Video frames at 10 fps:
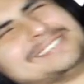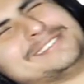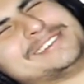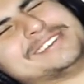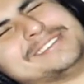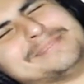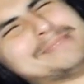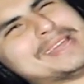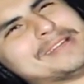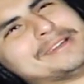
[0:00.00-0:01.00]
we're gonna
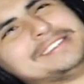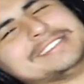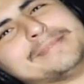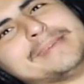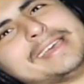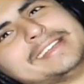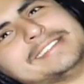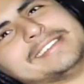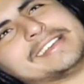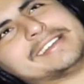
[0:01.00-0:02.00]
bury some heads
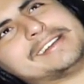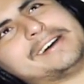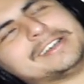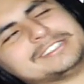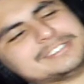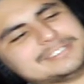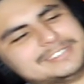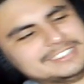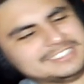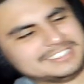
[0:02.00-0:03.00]
like an ostrich.